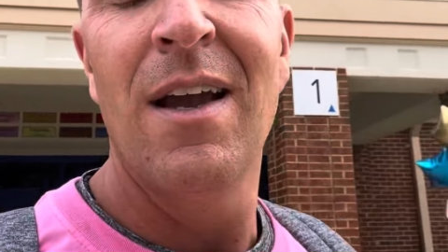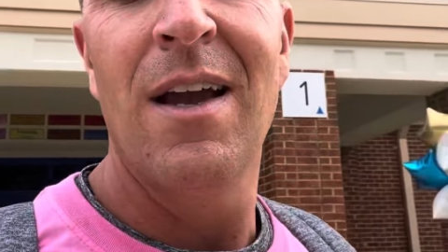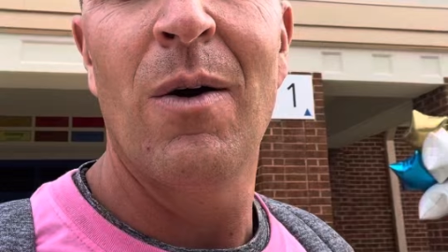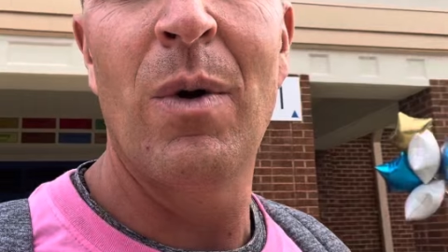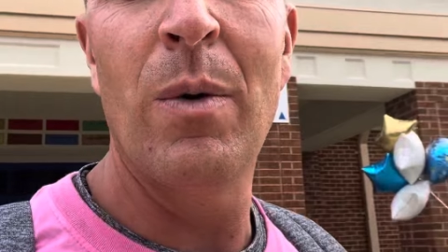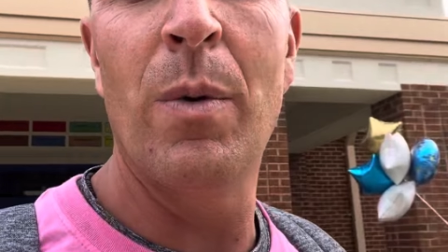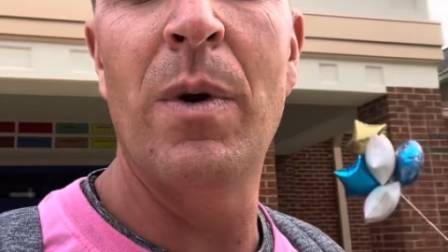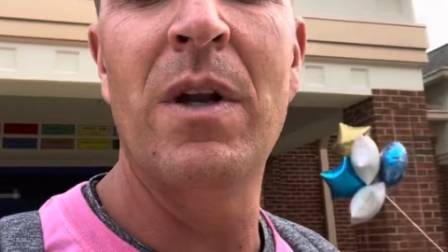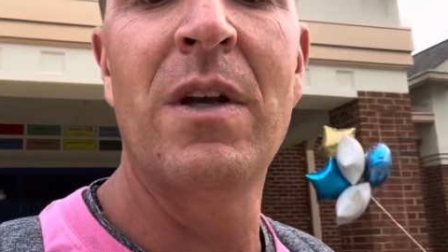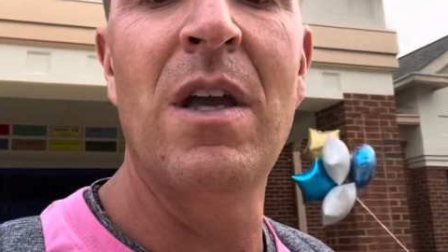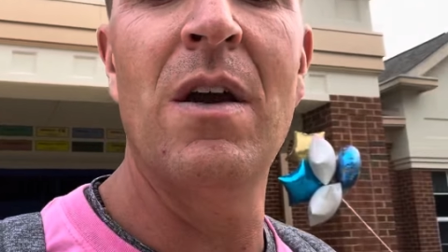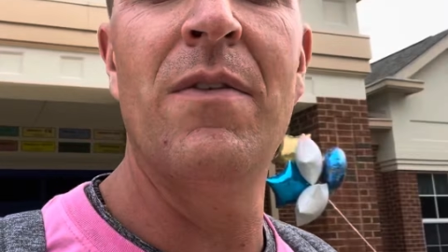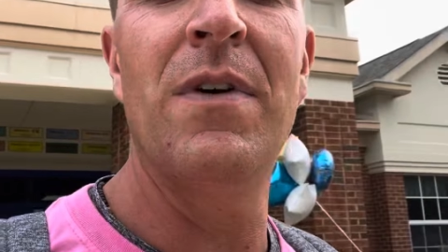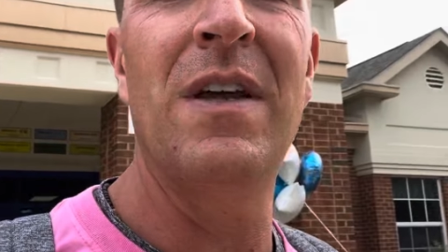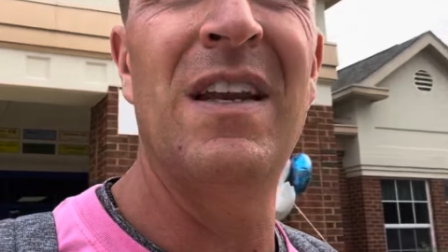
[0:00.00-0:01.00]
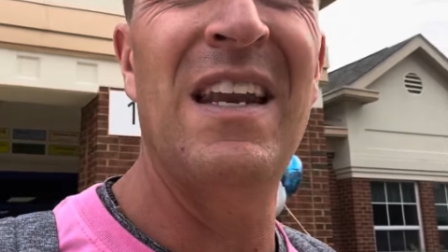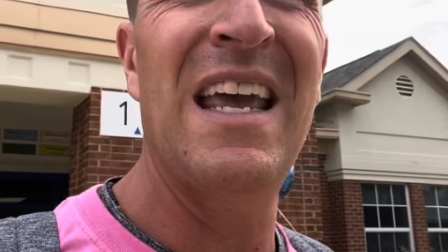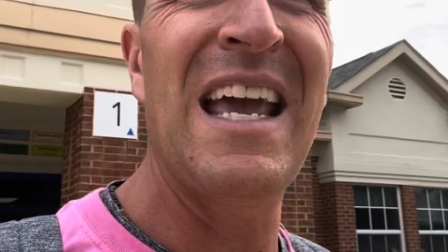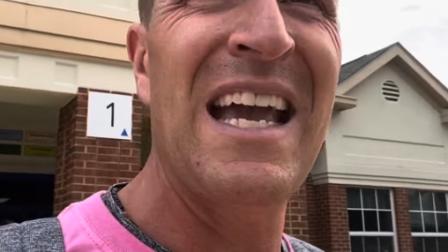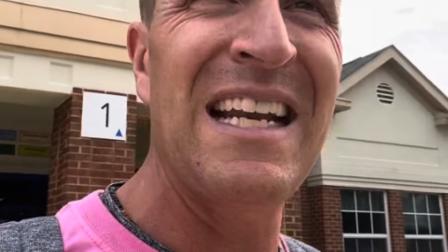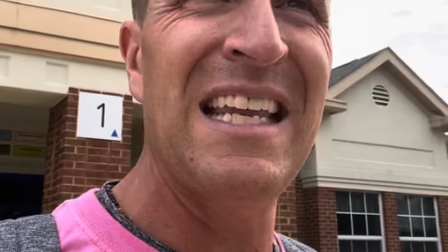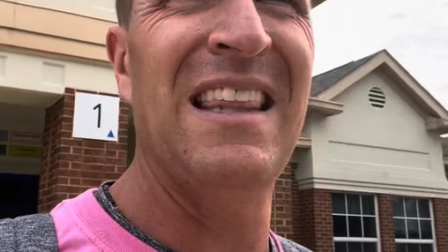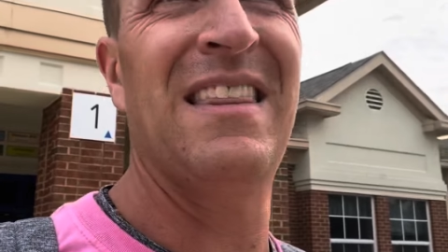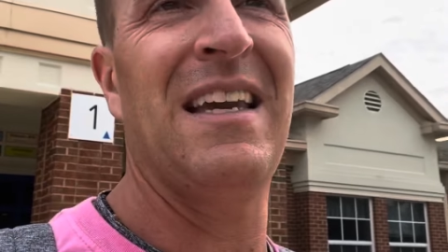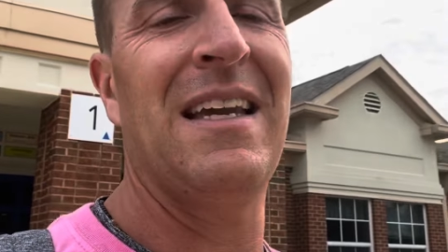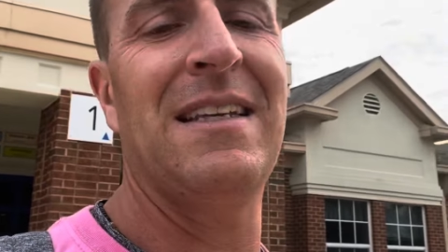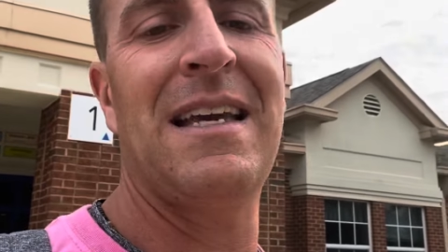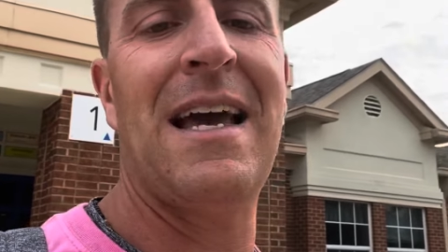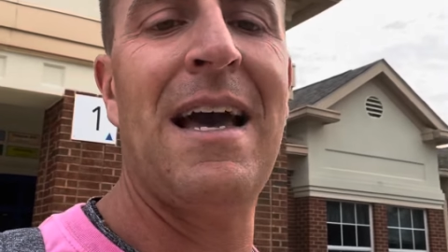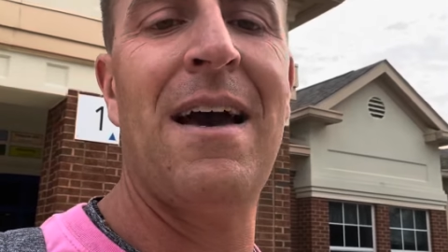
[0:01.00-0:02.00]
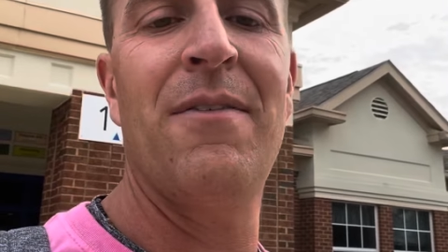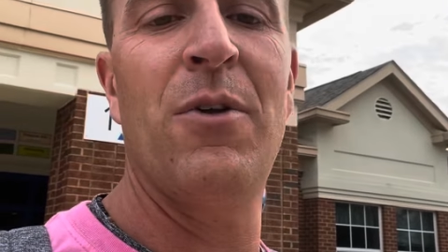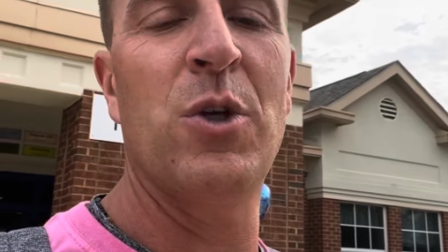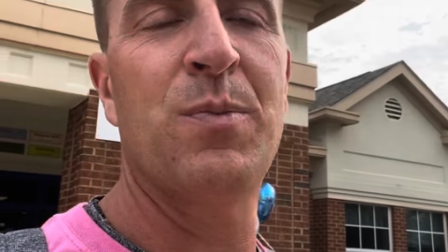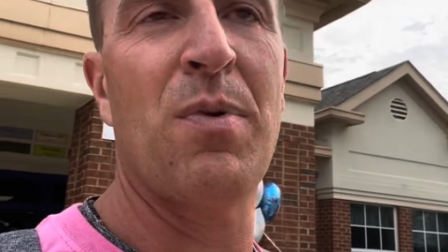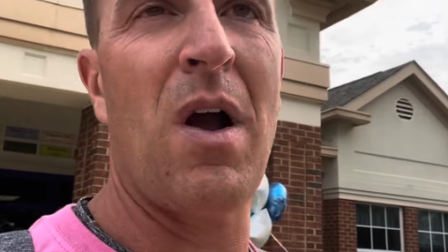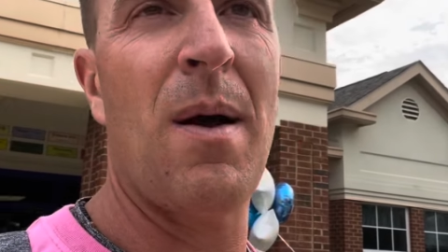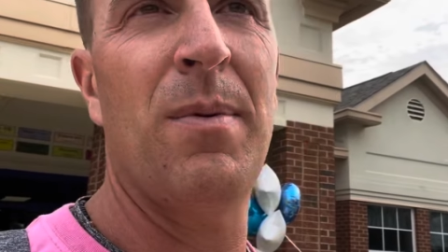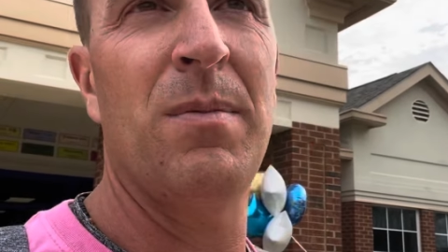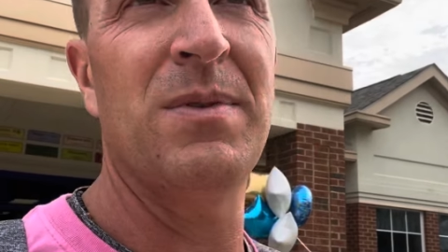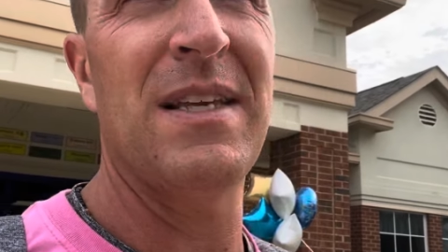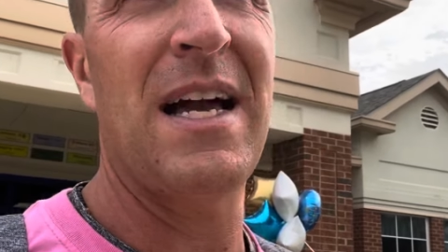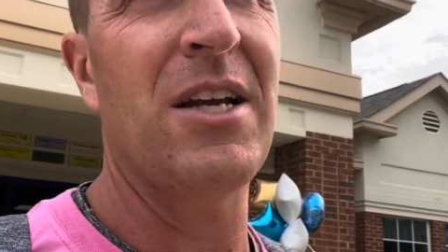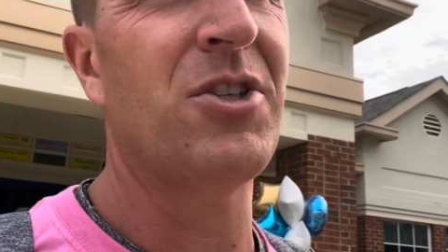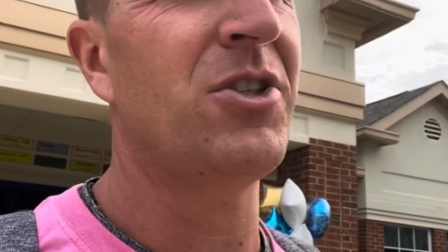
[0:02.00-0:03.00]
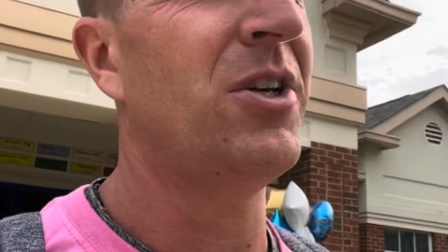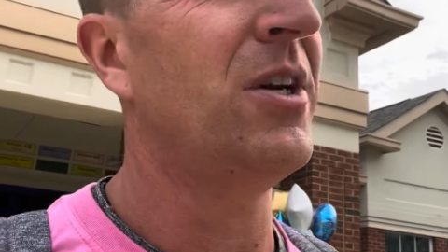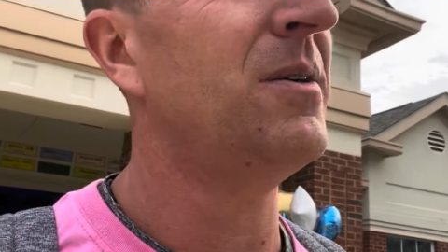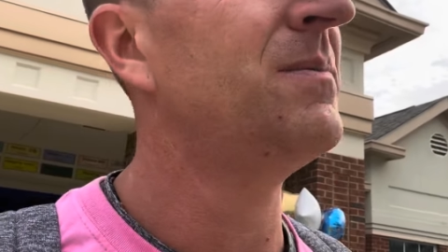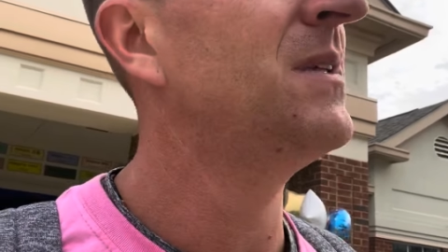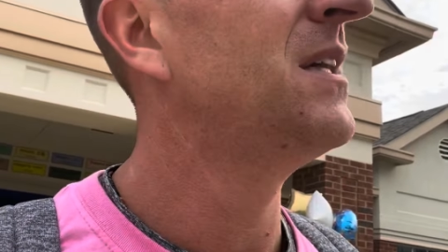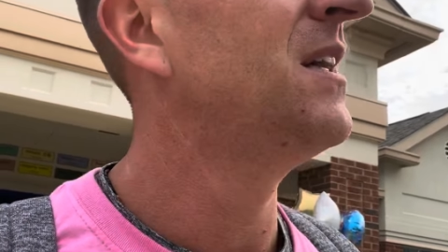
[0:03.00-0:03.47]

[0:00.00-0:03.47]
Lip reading: We would have given anything to have those problems last year.